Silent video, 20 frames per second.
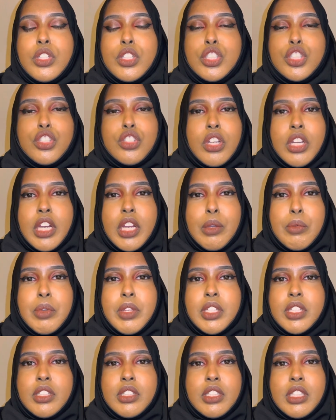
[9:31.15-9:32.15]
struggling
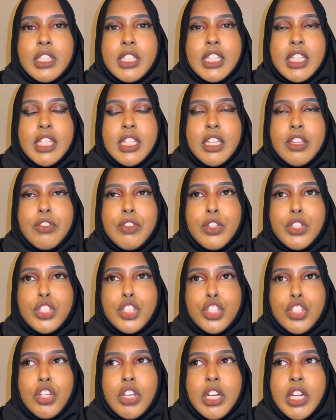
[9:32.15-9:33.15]
with the deen, if you're
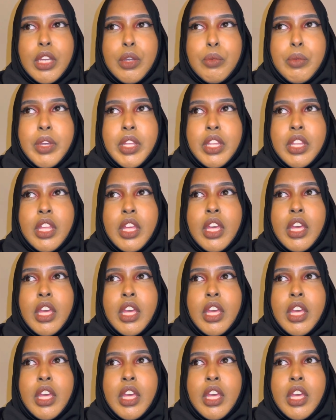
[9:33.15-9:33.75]
struggling with